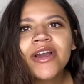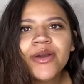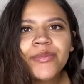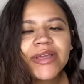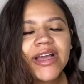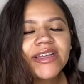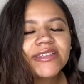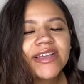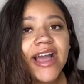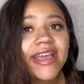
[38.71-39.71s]

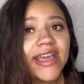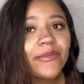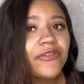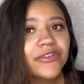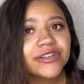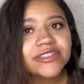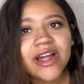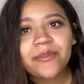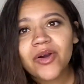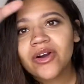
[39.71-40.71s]
because I am a
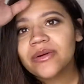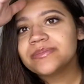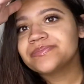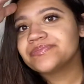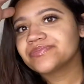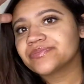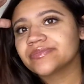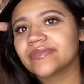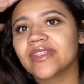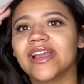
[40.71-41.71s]
first-time mom,
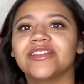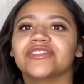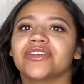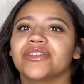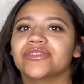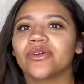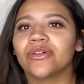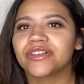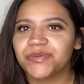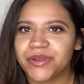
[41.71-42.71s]
and so this
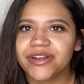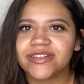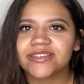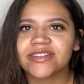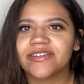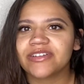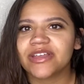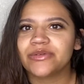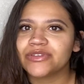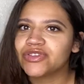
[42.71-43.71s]
whole experience and
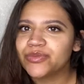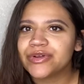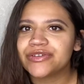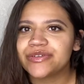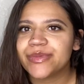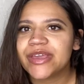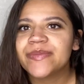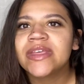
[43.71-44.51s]
everything was super new to me.